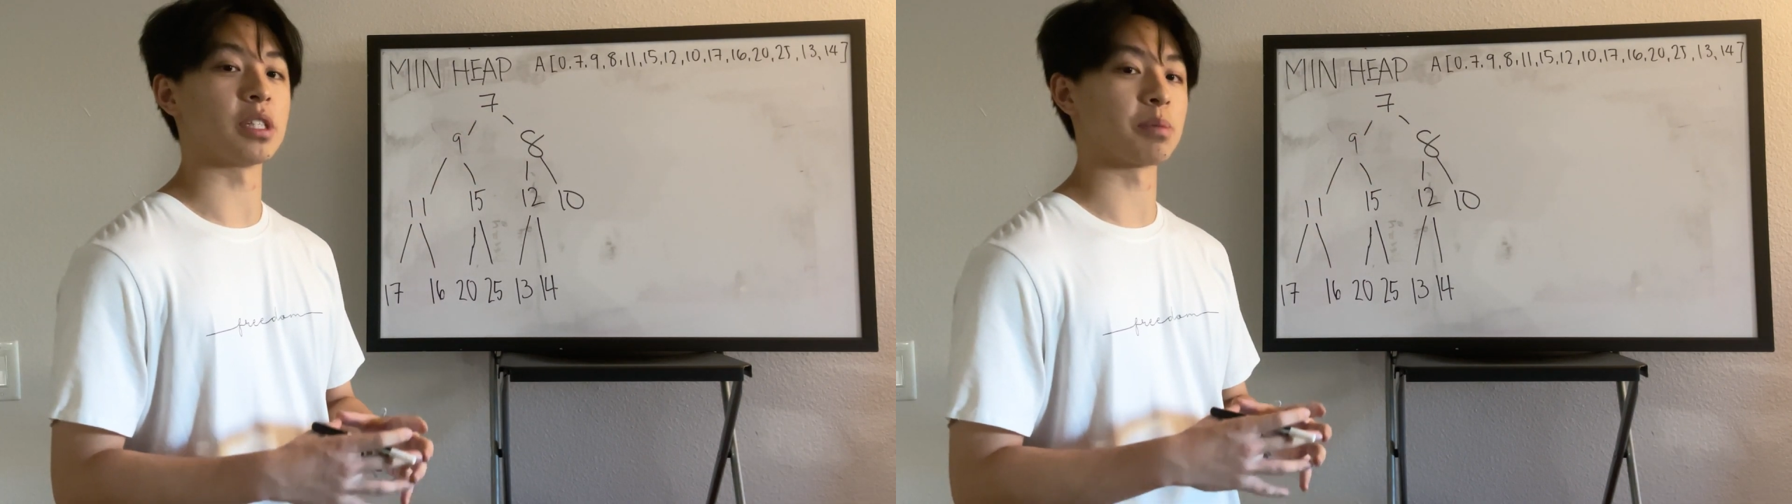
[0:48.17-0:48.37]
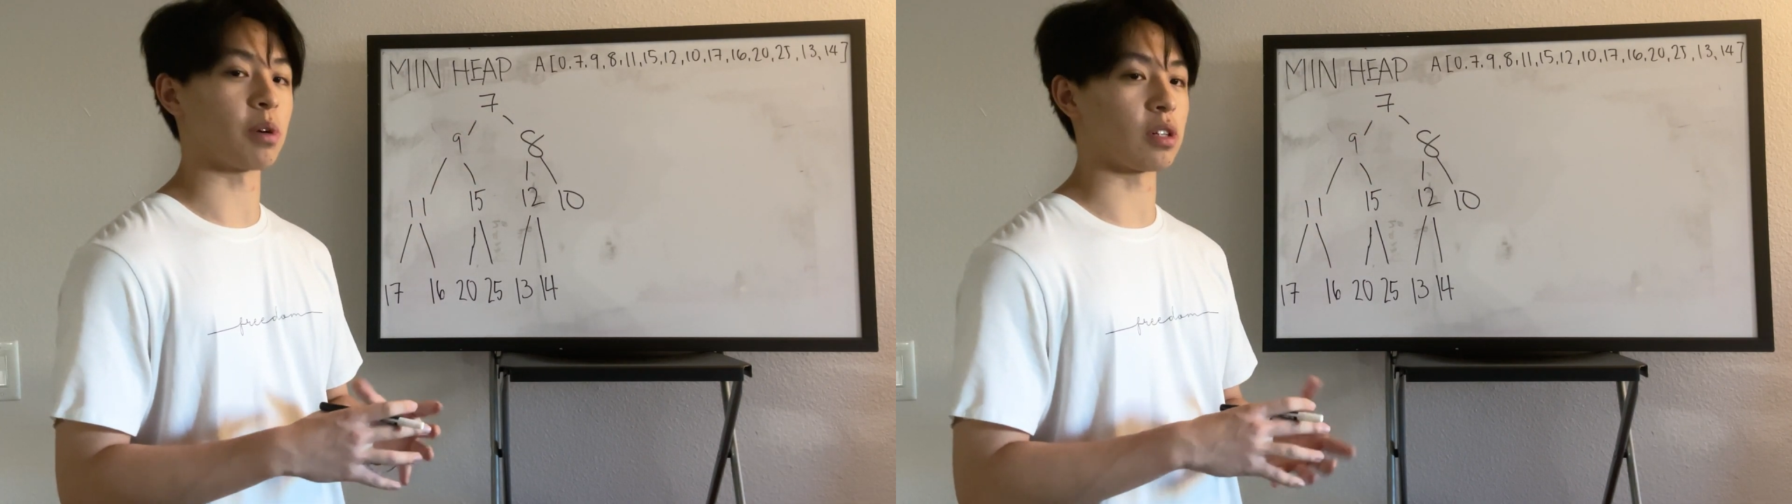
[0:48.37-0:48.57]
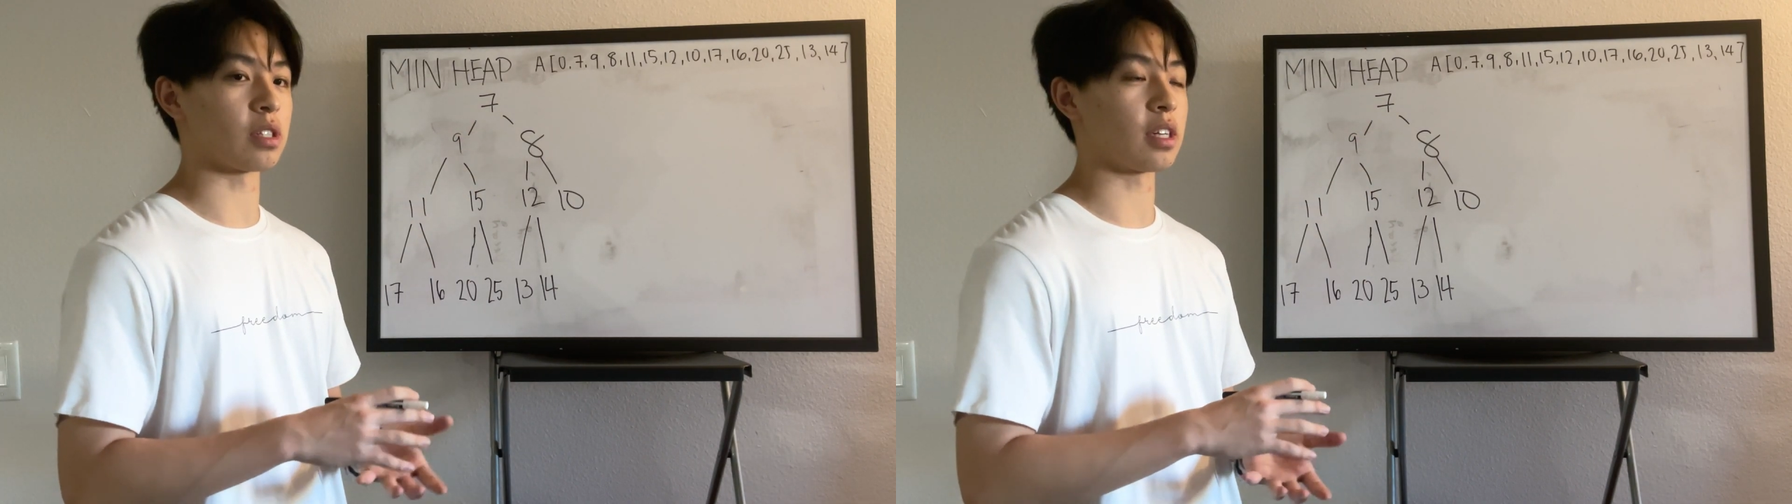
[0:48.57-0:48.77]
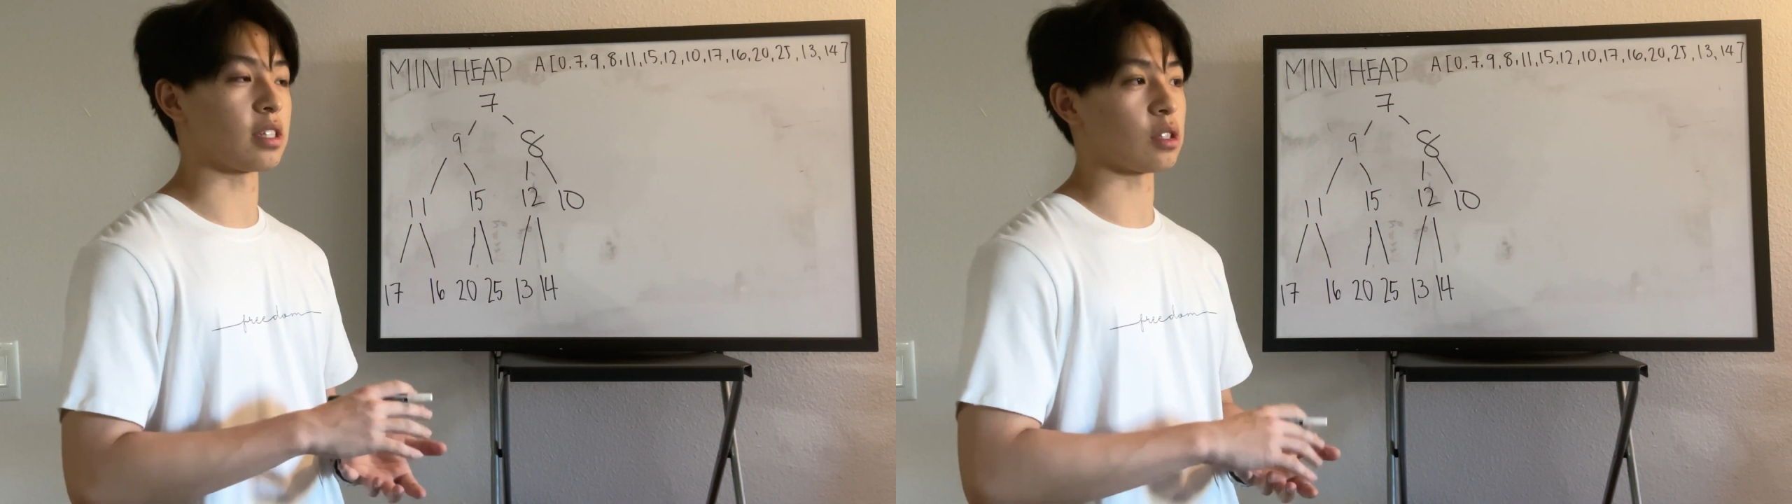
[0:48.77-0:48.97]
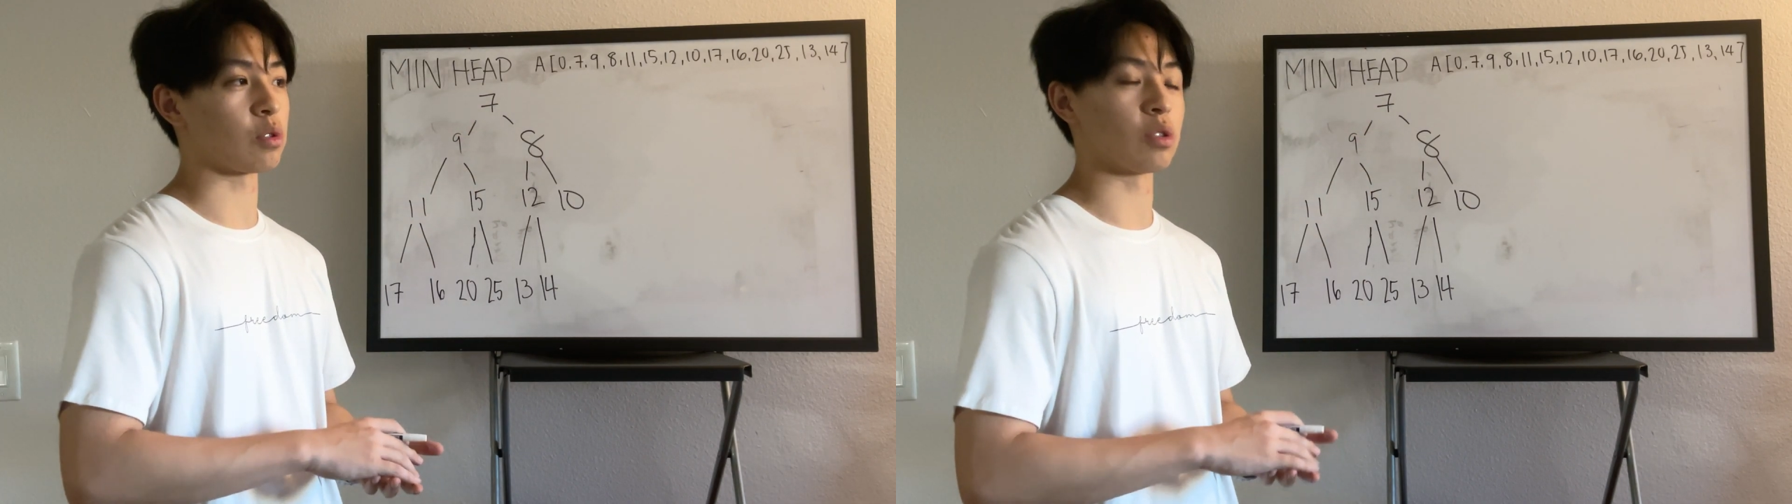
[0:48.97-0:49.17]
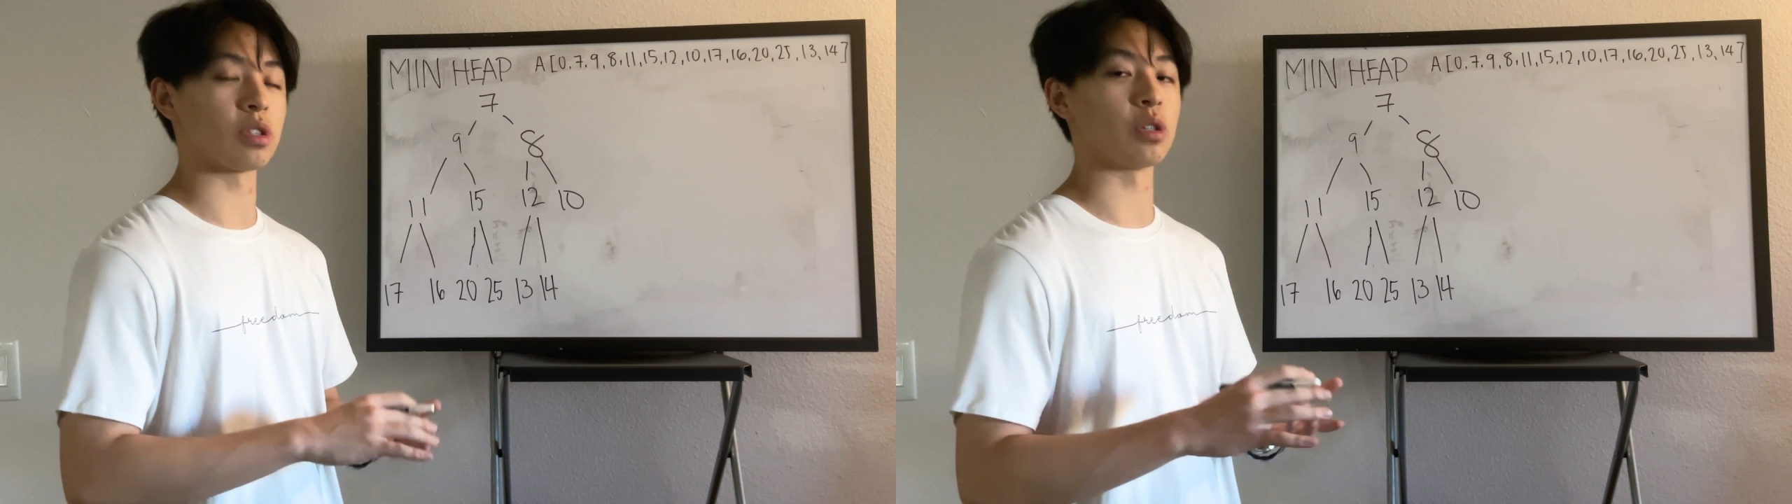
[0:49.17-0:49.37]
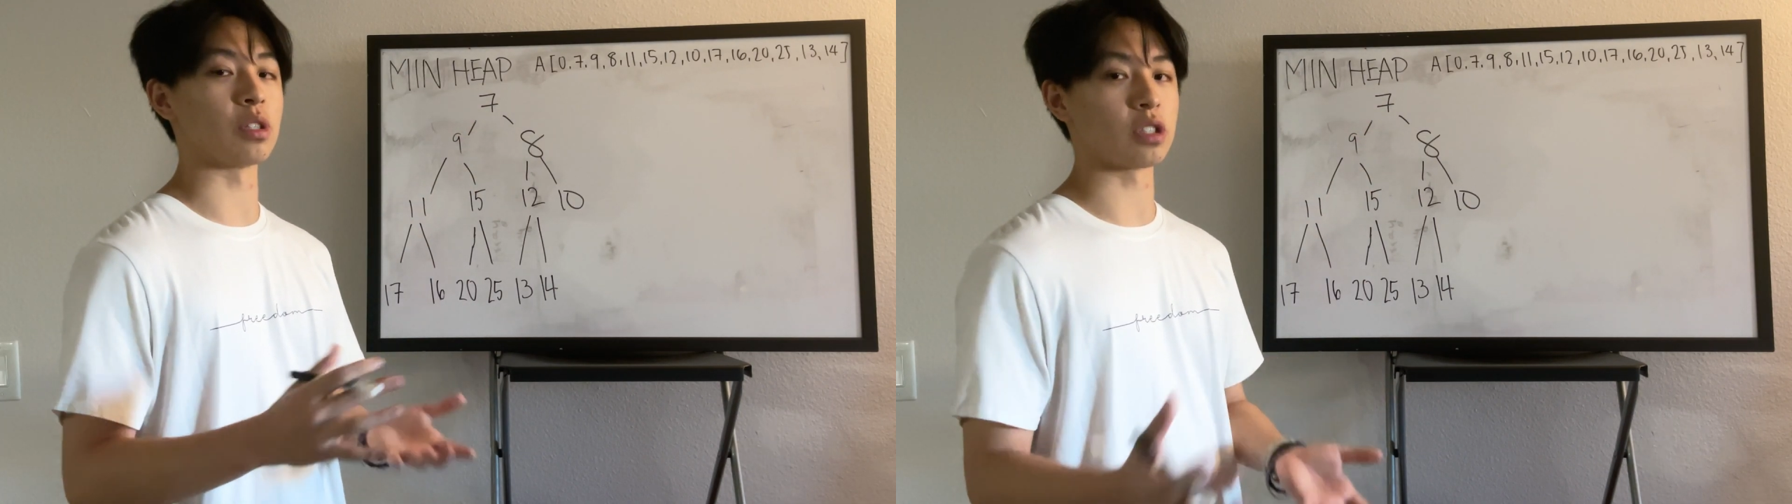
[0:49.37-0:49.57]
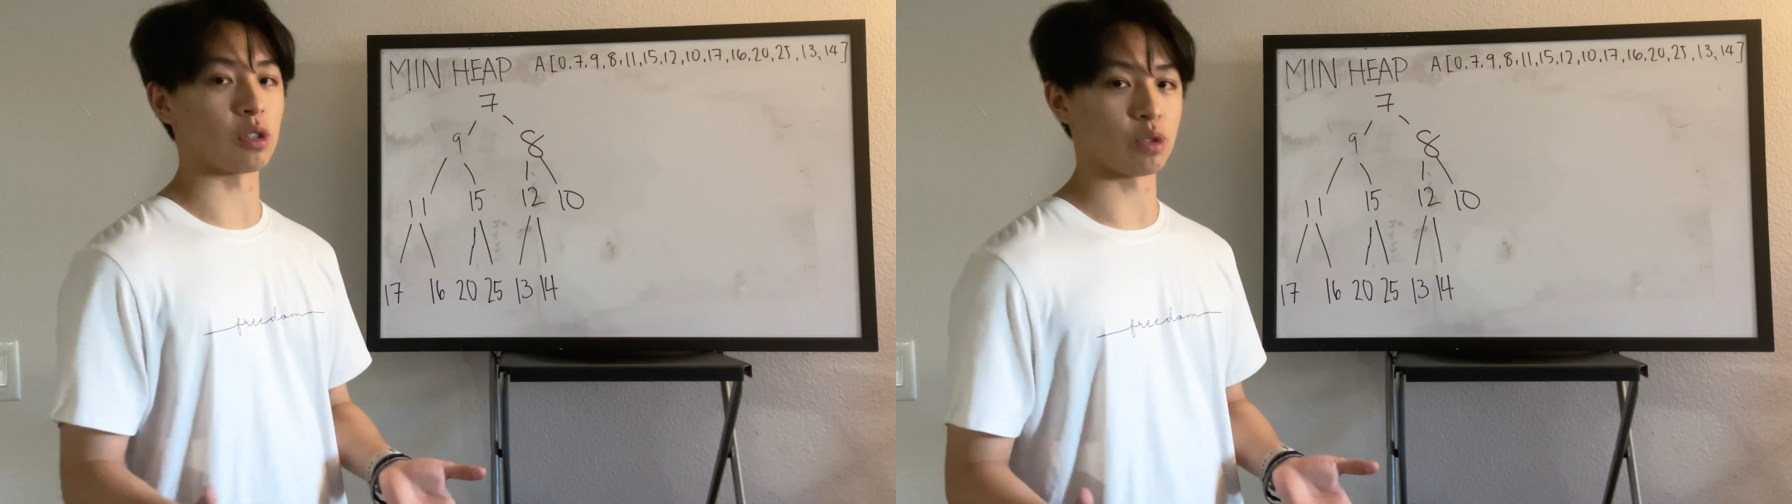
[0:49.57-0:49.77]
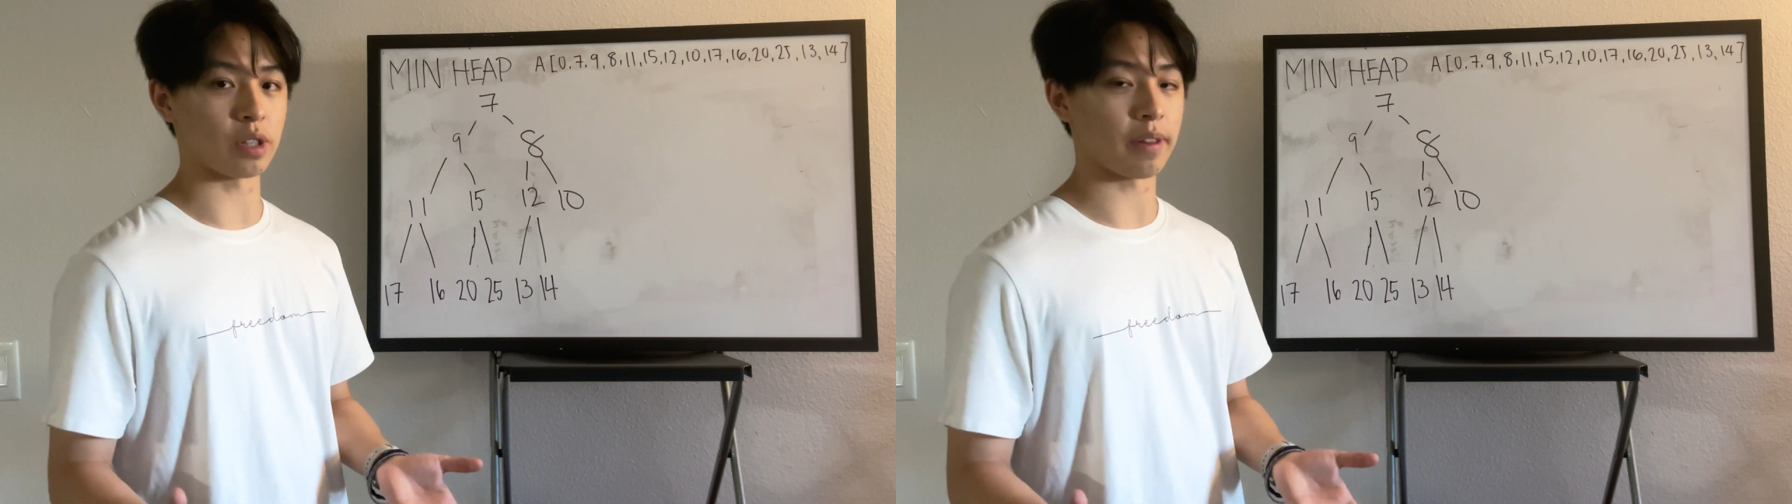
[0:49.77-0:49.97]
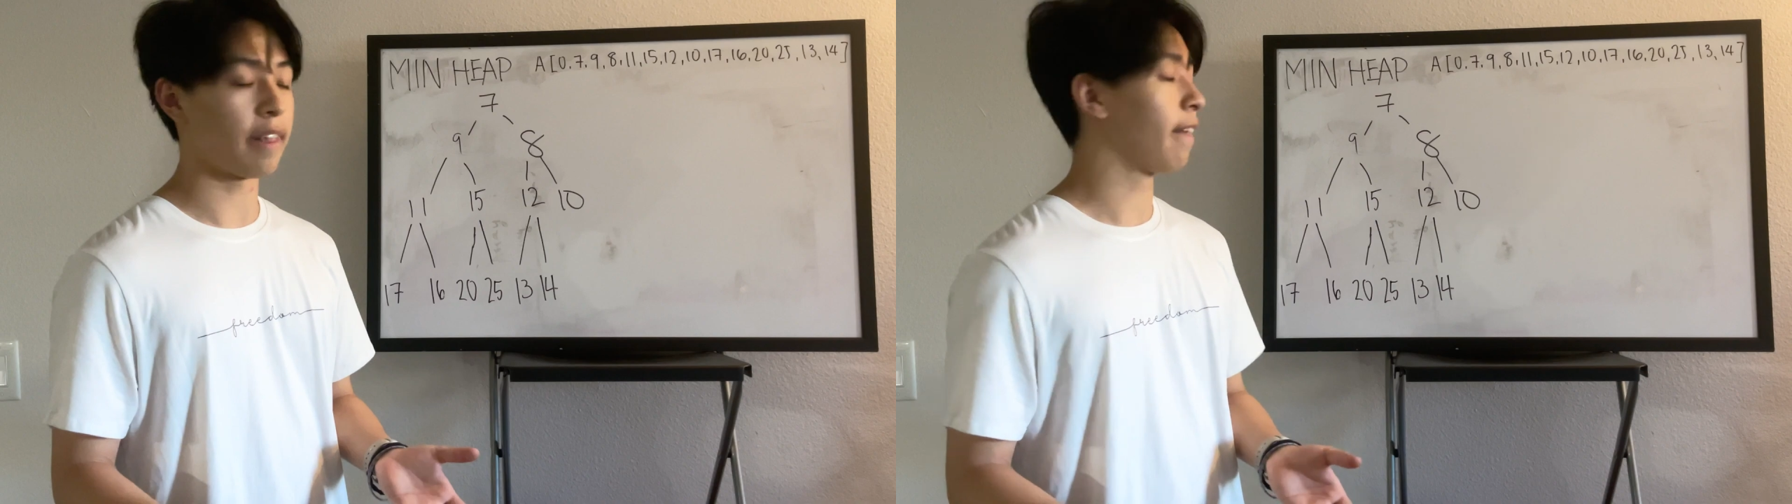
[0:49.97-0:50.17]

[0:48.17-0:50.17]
smaller than or equal to its children.